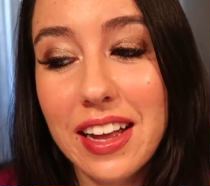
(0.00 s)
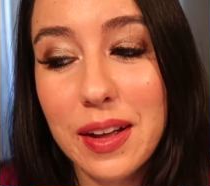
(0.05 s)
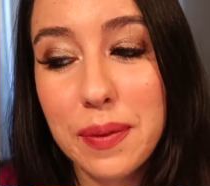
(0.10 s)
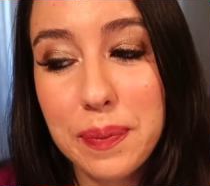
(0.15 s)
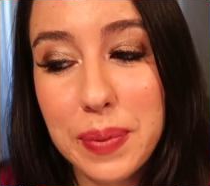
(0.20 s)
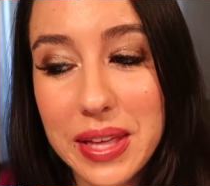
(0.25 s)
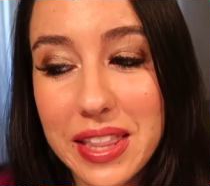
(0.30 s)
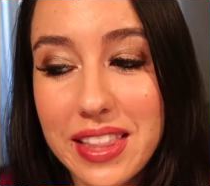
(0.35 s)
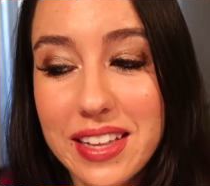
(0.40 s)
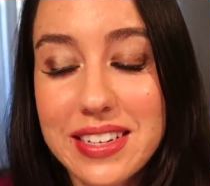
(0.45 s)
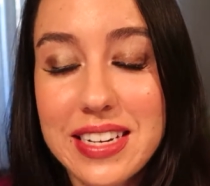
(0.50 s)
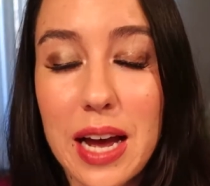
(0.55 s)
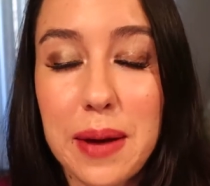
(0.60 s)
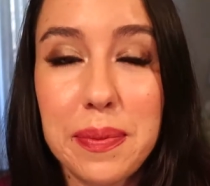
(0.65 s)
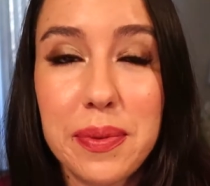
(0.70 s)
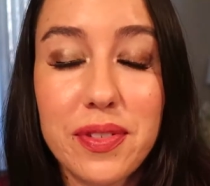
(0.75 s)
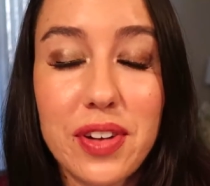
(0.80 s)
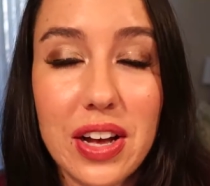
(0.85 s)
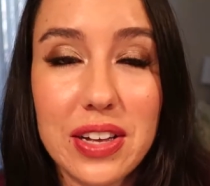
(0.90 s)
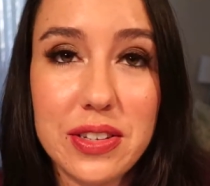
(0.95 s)
be the type
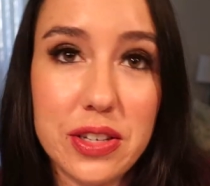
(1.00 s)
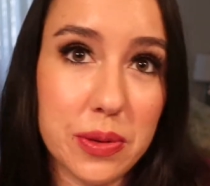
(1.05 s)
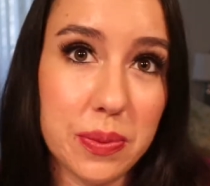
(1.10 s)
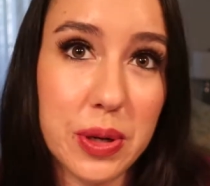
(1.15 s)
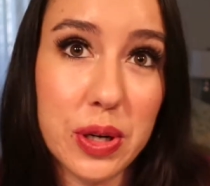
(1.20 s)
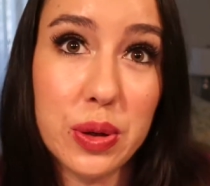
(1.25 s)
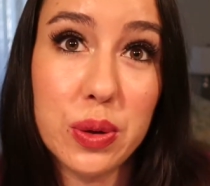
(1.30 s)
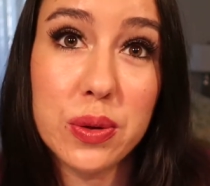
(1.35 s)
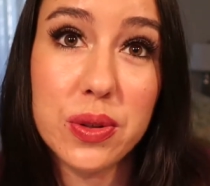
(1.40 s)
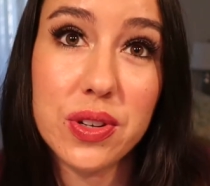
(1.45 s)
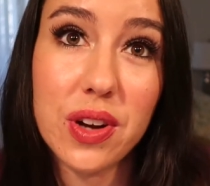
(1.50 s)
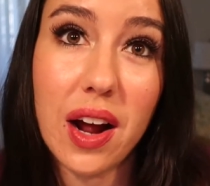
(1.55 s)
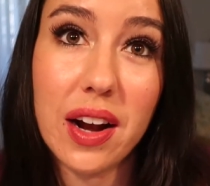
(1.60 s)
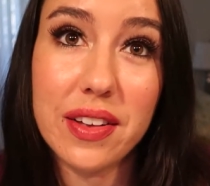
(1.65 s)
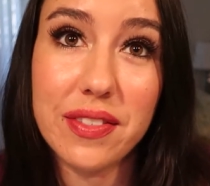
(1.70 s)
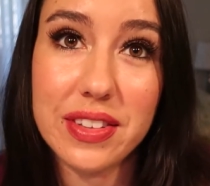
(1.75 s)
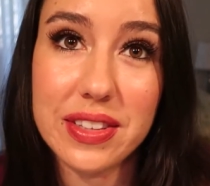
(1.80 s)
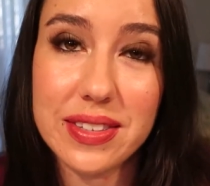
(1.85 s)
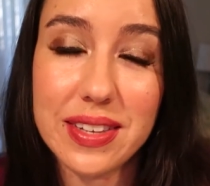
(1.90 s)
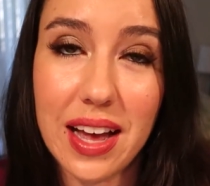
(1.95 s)
of customer who's not
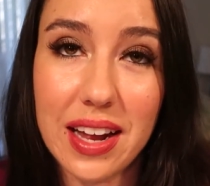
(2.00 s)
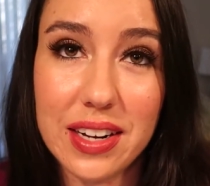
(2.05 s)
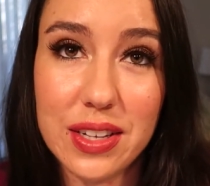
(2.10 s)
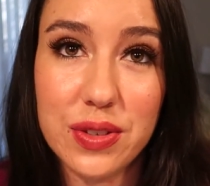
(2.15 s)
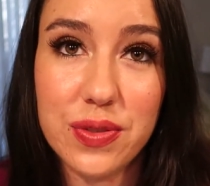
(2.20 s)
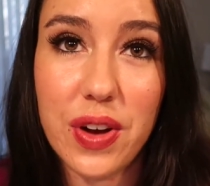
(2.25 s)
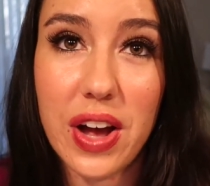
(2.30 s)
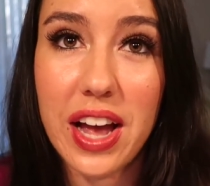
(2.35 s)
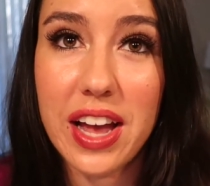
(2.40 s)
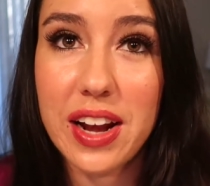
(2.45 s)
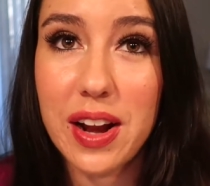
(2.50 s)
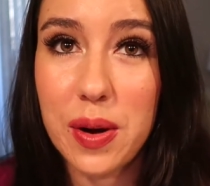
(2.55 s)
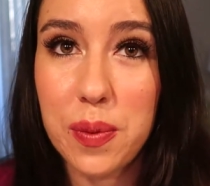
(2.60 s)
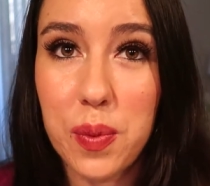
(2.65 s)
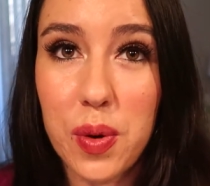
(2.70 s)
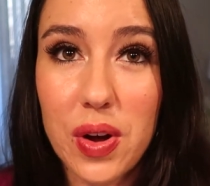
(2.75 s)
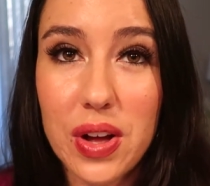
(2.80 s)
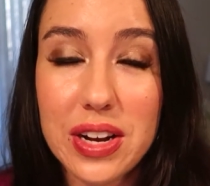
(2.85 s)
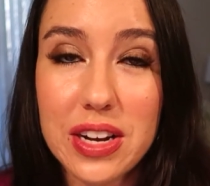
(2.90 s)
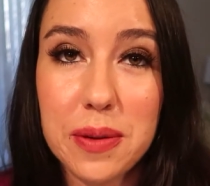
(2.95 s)
even satisfied and
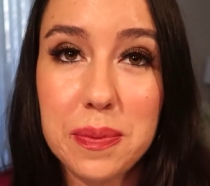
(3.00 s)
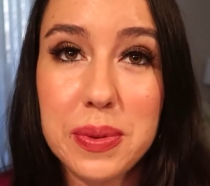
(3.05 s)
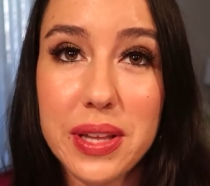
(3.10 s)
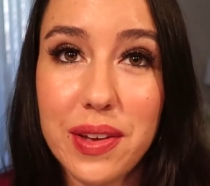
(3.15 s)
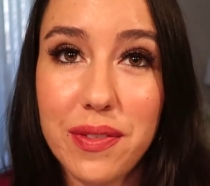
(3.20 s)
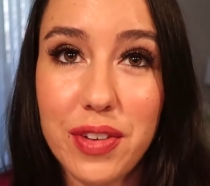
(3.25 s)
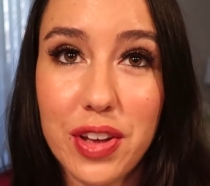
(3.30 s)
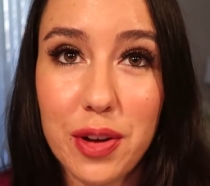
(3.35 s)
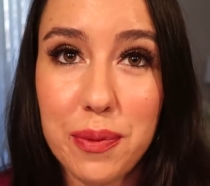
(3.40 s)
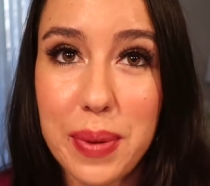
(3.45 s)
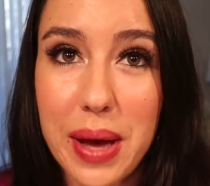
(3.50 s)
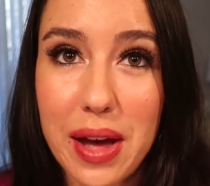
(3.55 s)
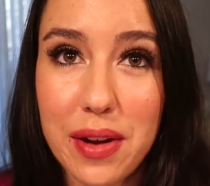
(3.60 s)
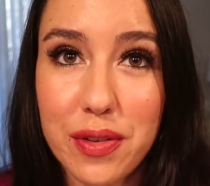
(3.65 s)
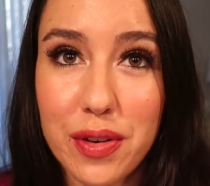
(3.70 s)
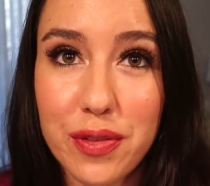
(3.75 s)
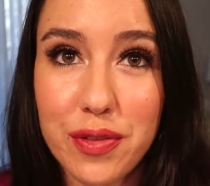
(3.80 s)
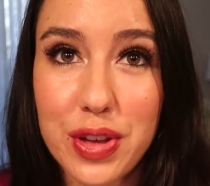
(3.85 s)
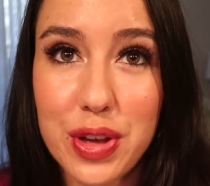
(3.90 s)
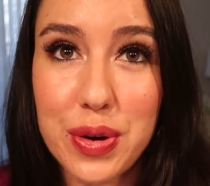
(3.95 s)
will end up leaving a bad
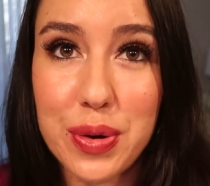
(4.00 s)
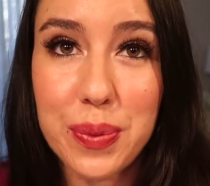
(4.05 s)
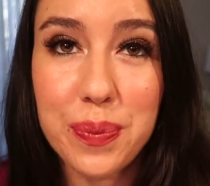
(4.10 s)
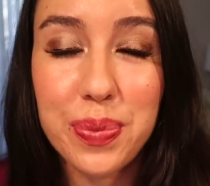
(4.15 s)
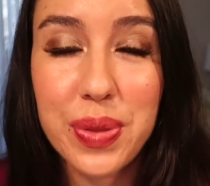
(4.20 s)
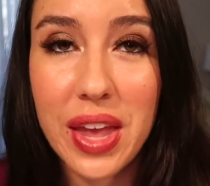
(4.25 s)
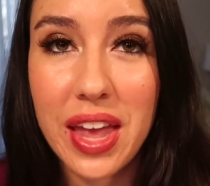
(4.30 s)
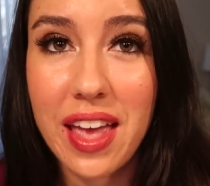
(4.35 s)
review.